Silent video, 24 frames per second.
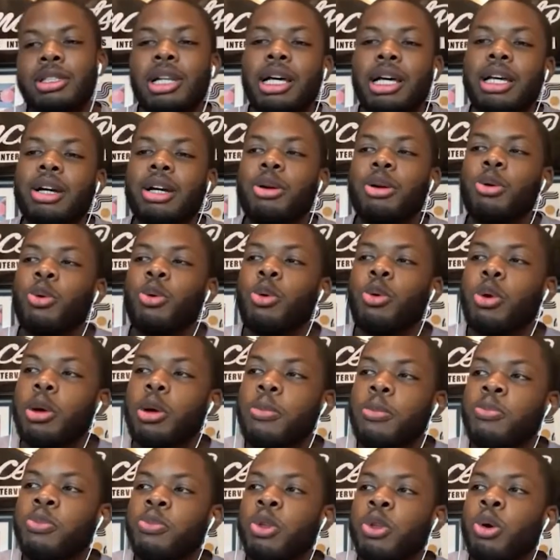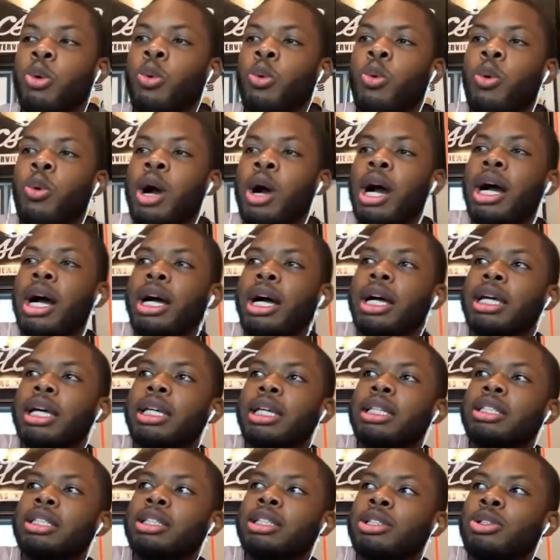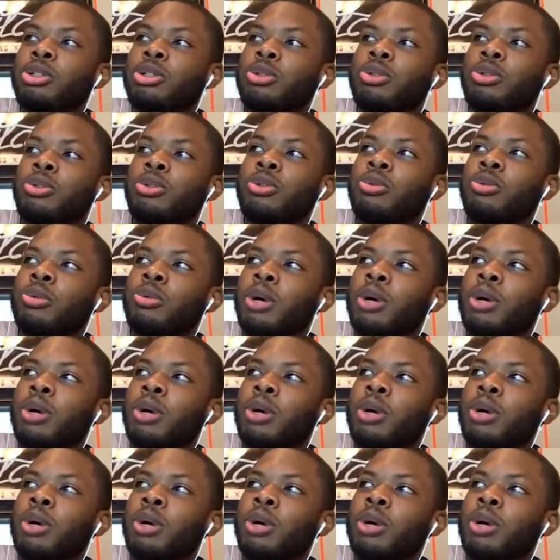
like, why do